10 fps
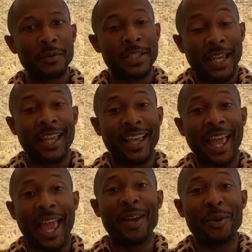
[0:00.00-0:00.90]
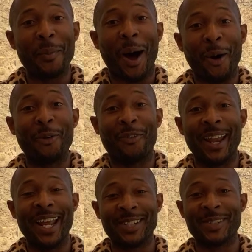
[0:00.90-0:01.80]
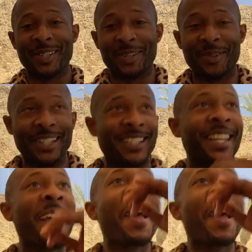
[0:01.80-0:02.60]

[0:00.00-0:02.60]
to handle my own financial situations.